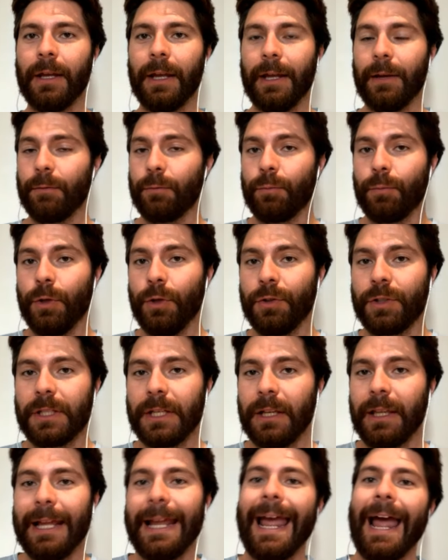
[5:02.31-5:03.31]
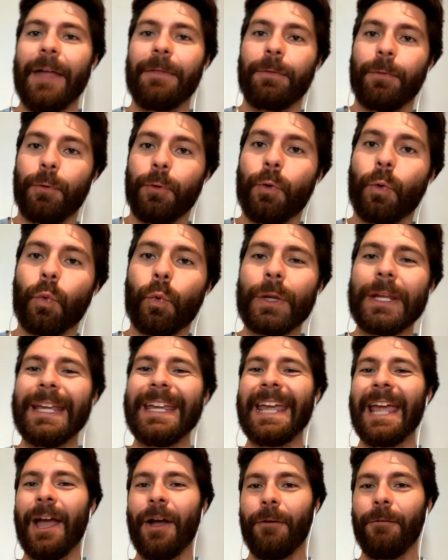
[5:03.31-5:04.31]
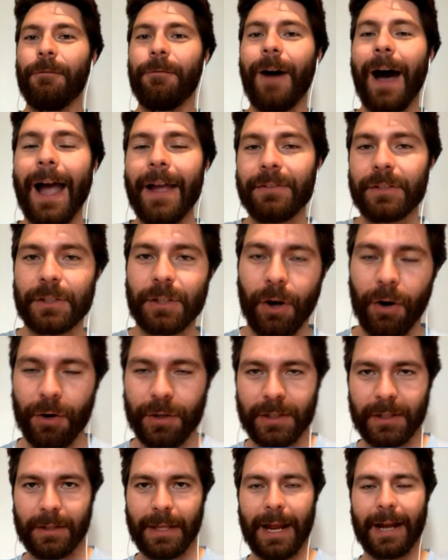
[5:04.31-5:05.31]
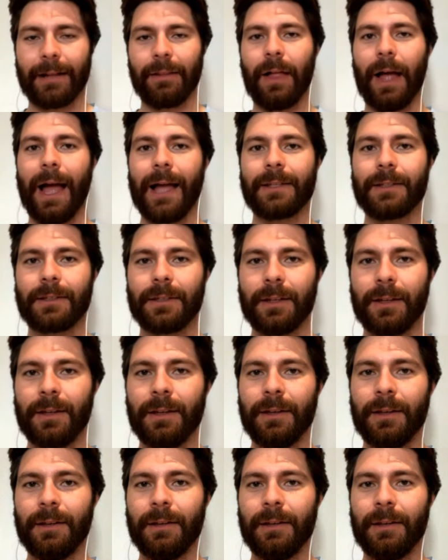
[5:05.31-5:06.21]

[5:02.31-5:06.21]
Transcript: and UCLA had 3 5-stars in that class.